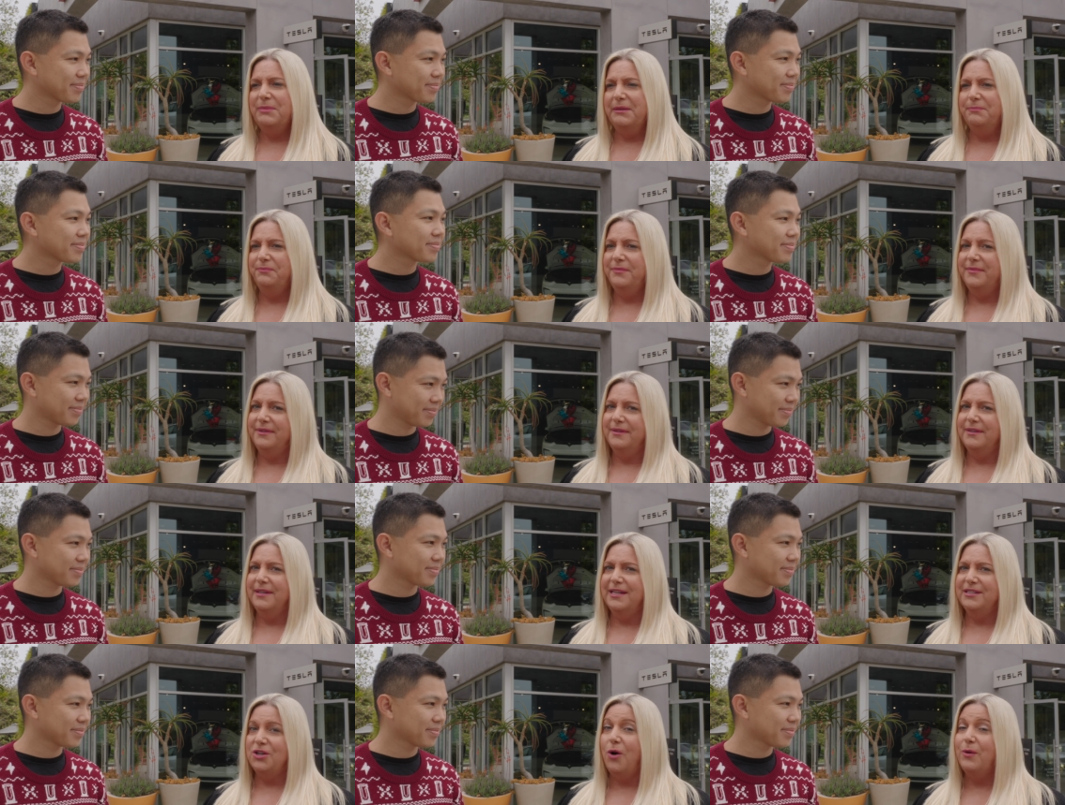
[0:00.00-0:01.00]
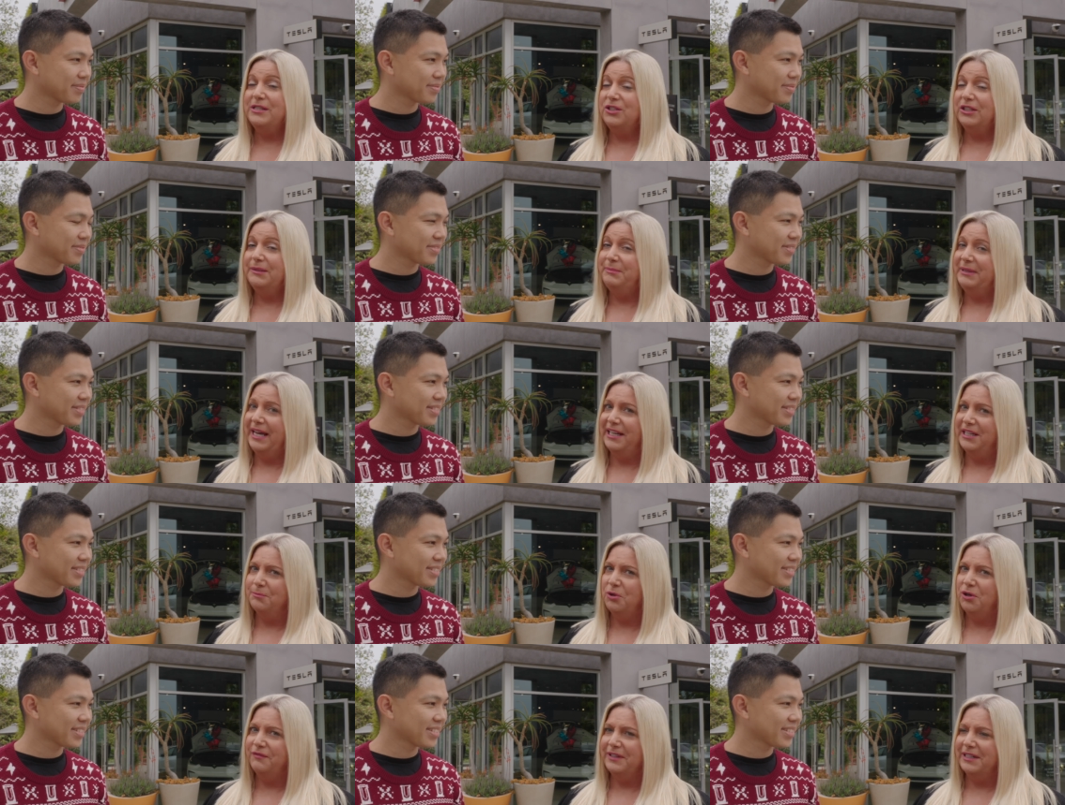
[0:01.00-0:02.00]
Speaker 1: But it's always going to be getting
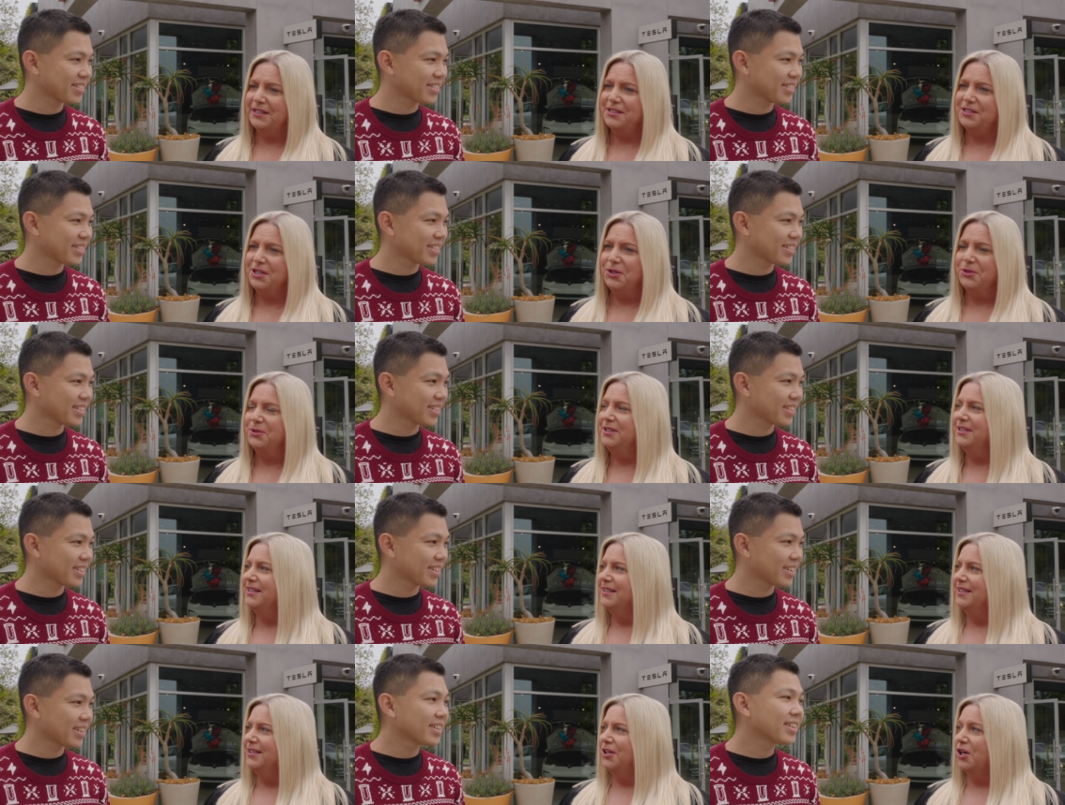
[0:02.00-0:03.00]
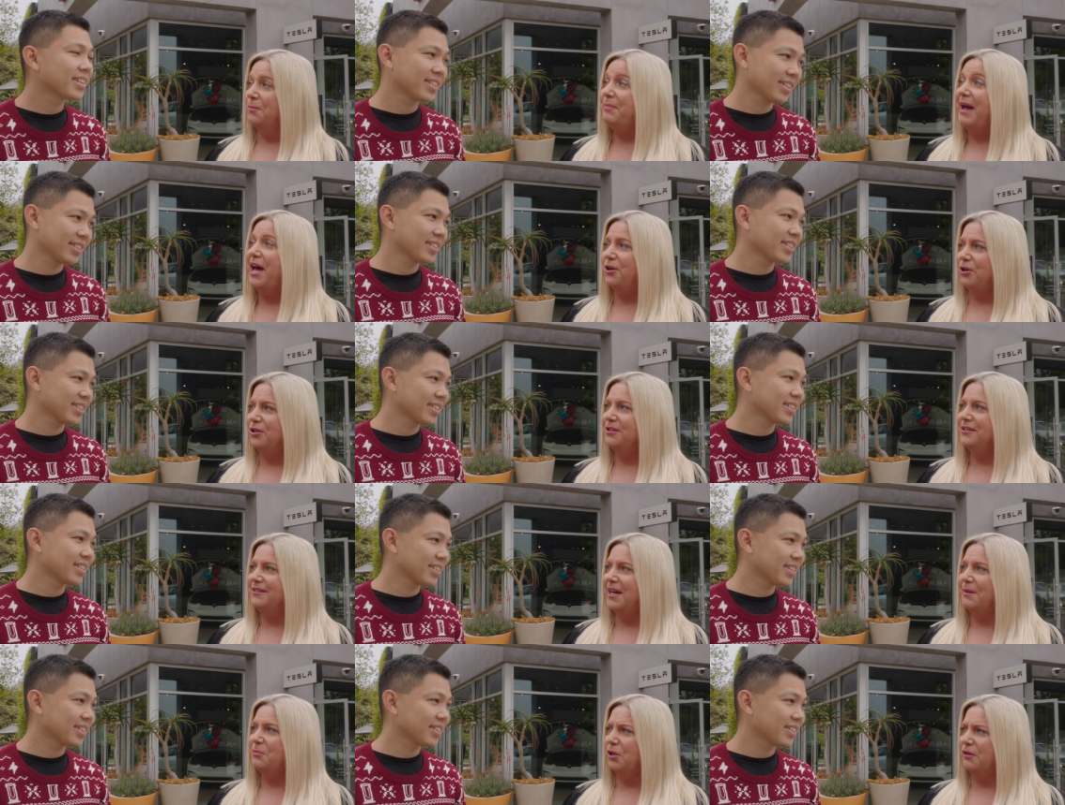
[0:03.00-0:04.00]
perfect. So or better.
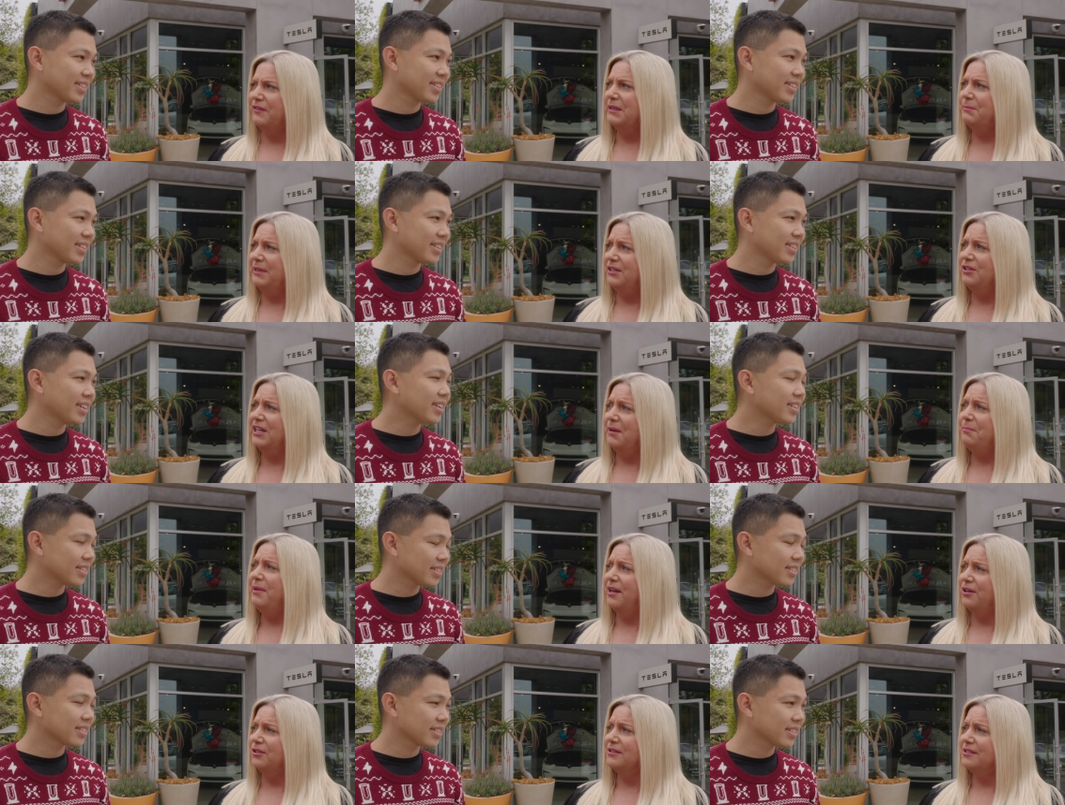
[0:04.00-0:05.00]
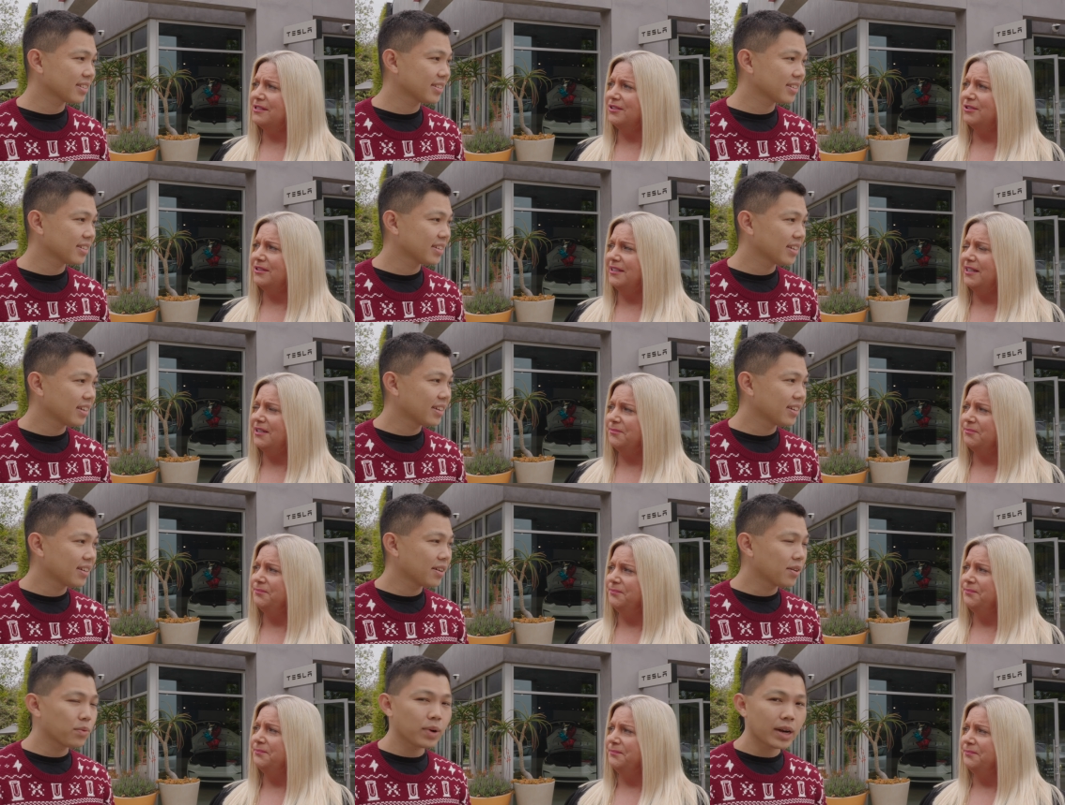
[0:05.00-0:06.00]
Not perfect, but it'll yeah. get better. So yeah.
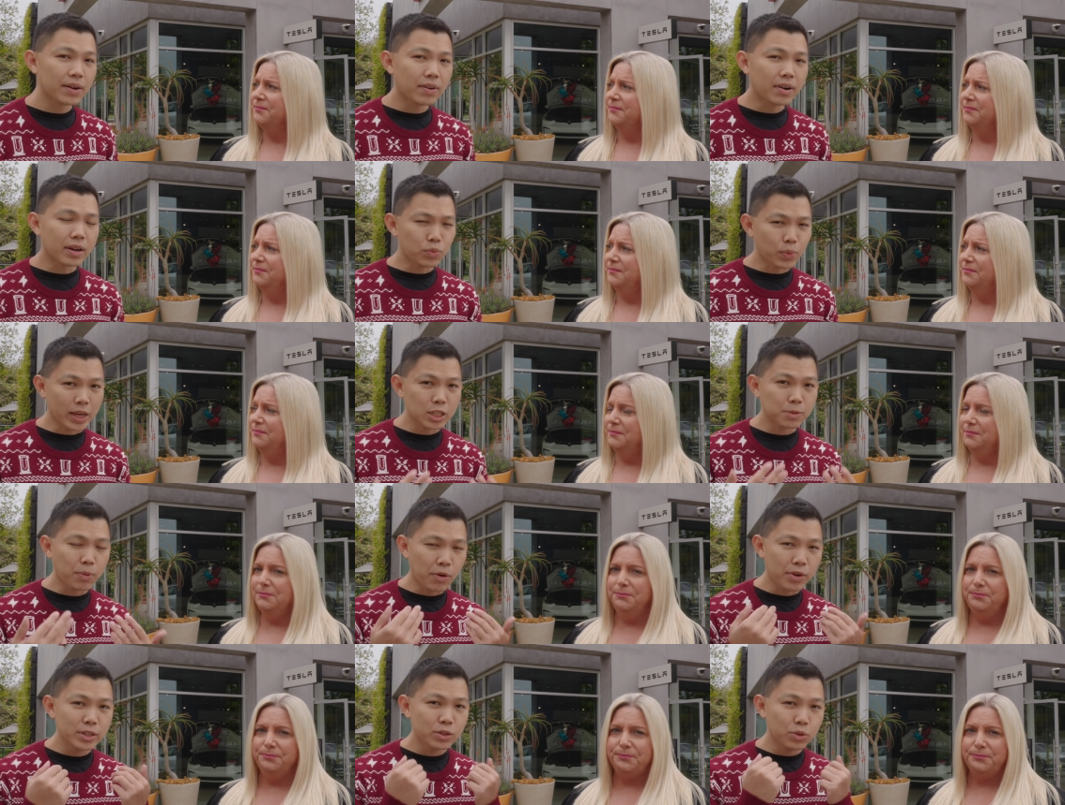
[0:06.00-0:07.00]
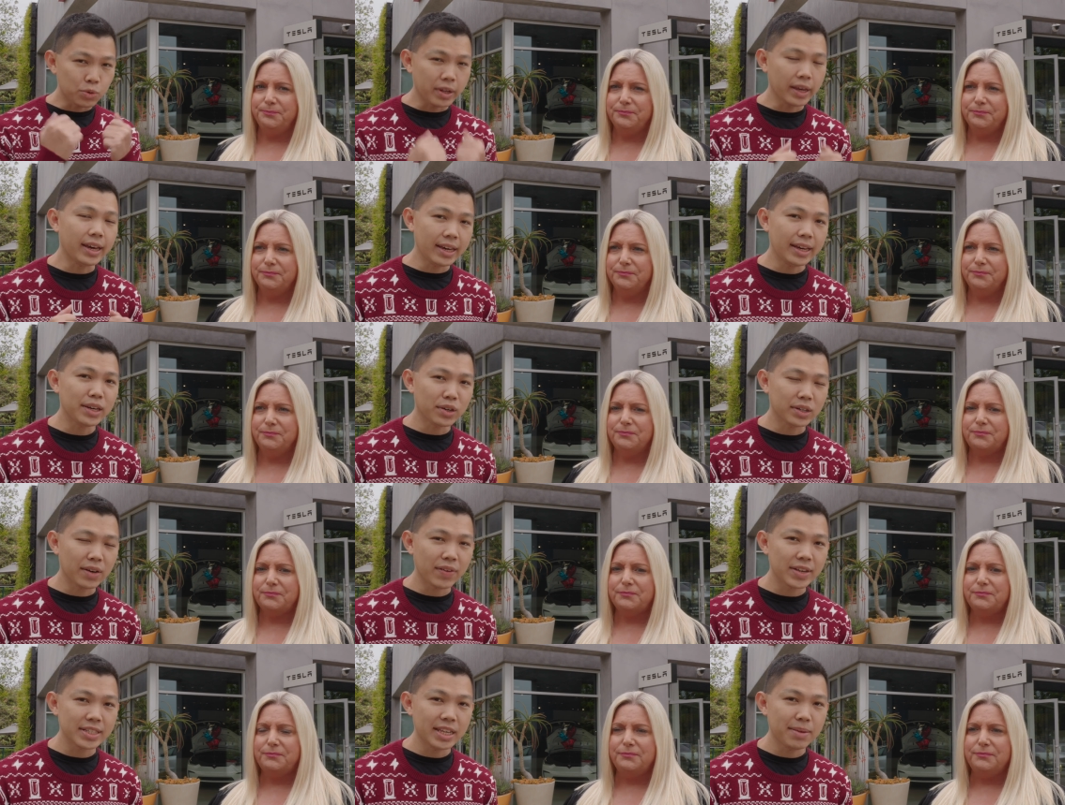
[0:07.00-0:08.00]
Speaker 2: Whatever we experience today on
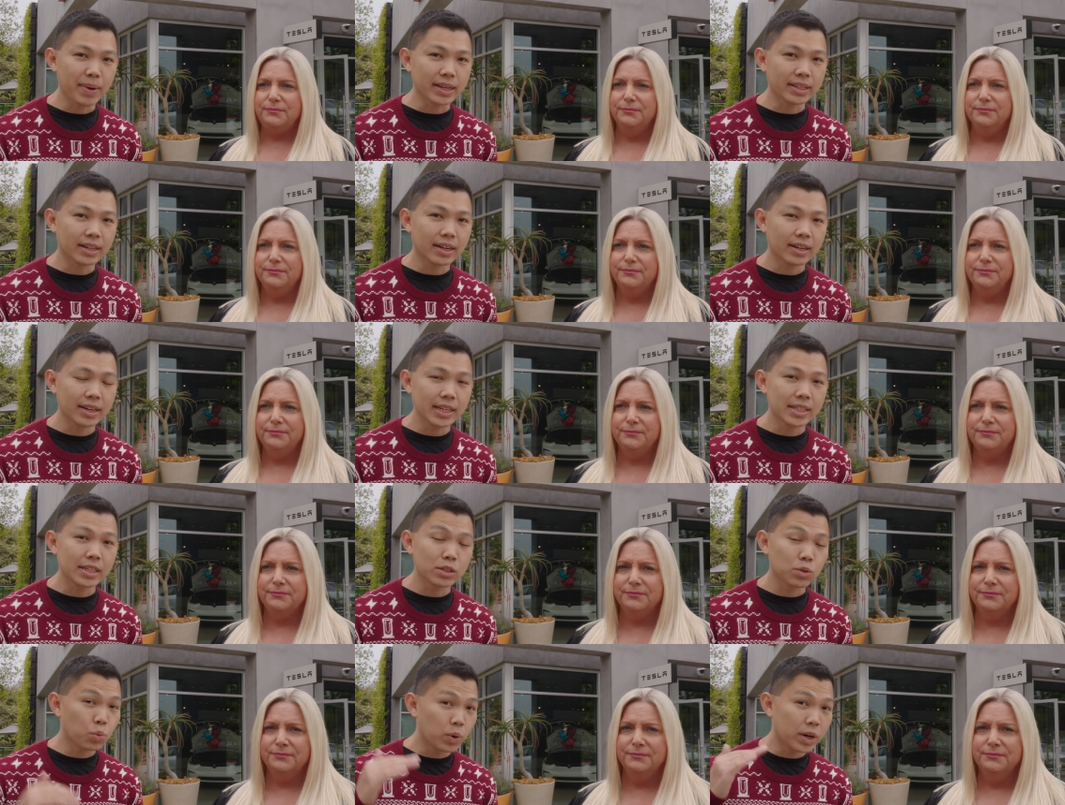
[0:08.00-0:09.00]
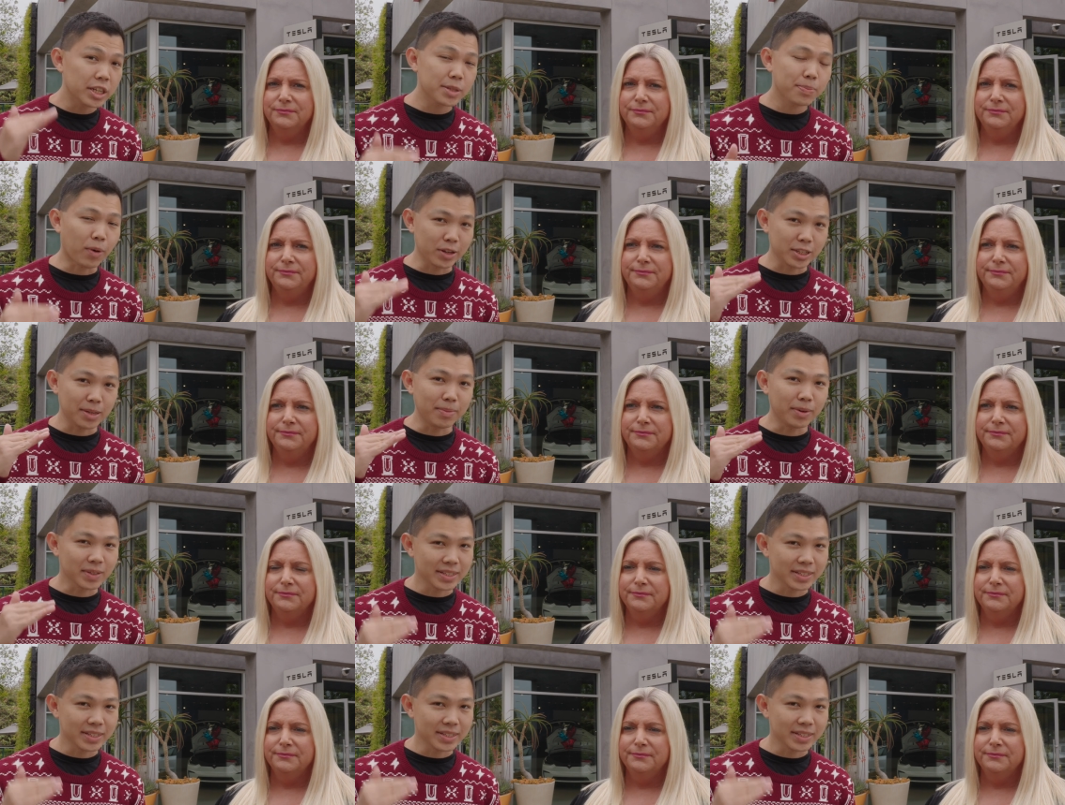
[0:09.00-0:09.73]
FSD beta is its worst possible